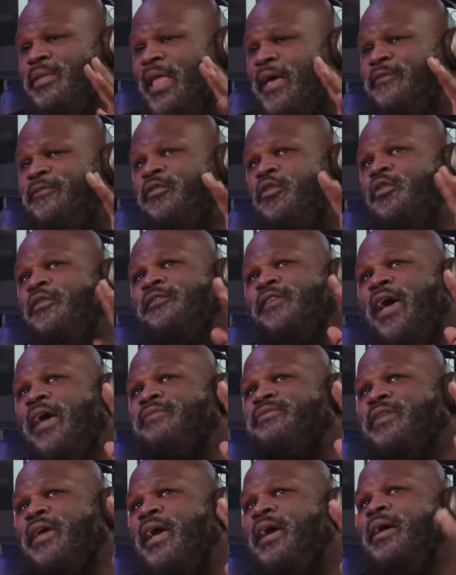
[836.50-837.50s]
four or five
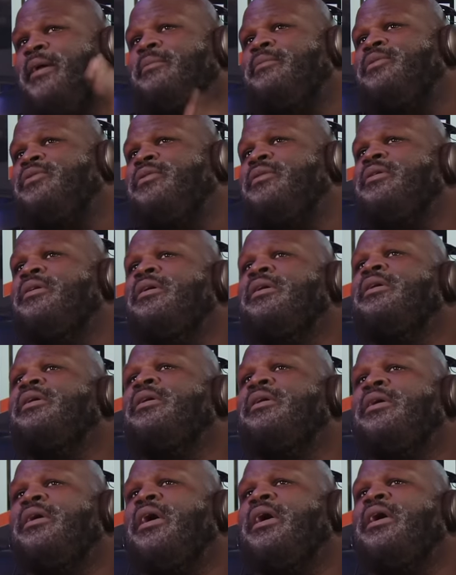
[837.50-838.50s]
times,
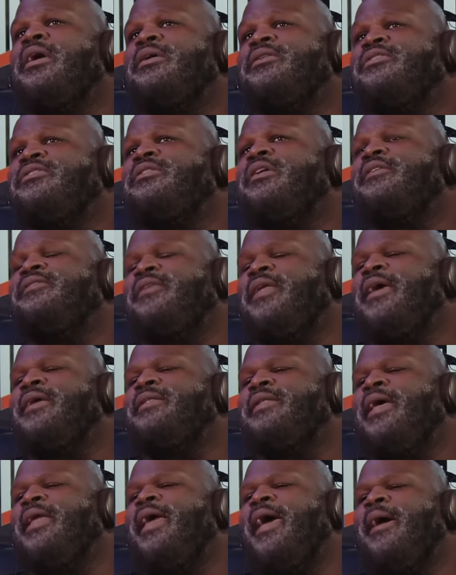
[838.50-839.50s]
stuff like
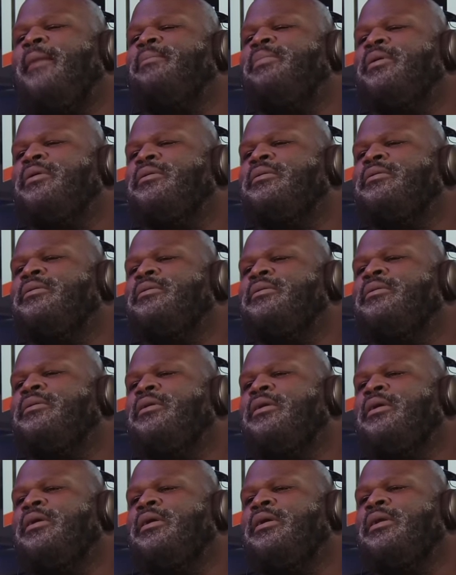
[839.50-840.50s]
that happened.
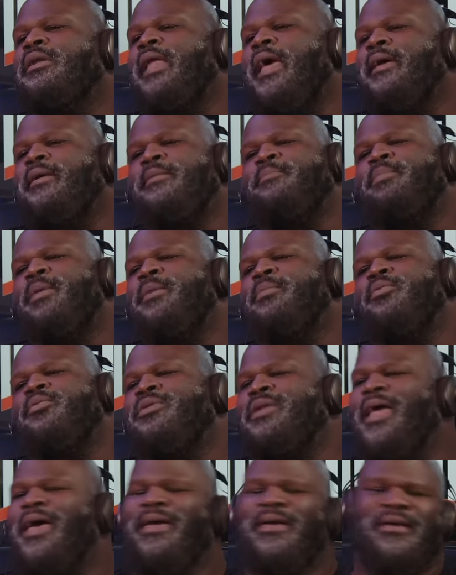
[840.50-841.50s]
Like, people were
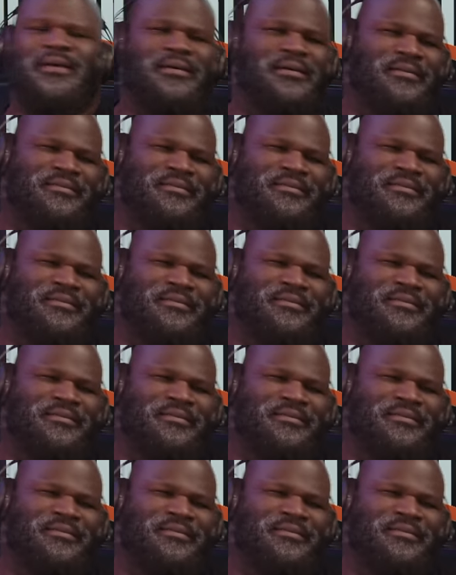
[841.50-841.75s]
like,